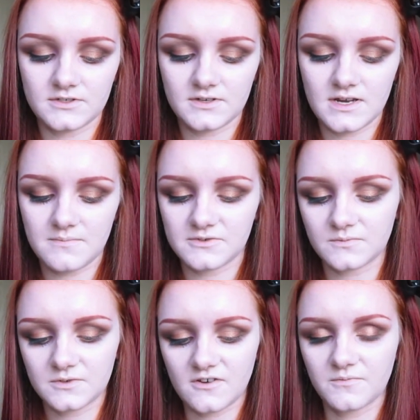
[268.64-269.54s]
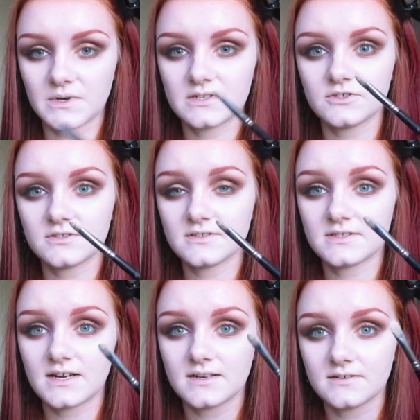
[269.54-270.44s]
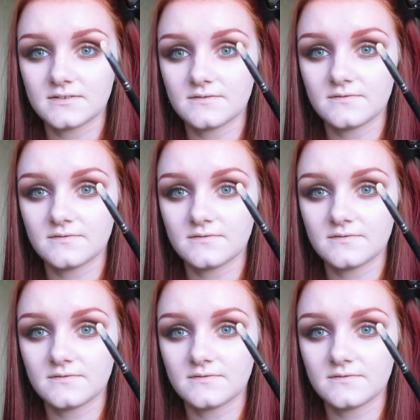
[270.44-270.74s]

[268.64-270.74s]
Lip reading: name was rubbed off, but it's just a standard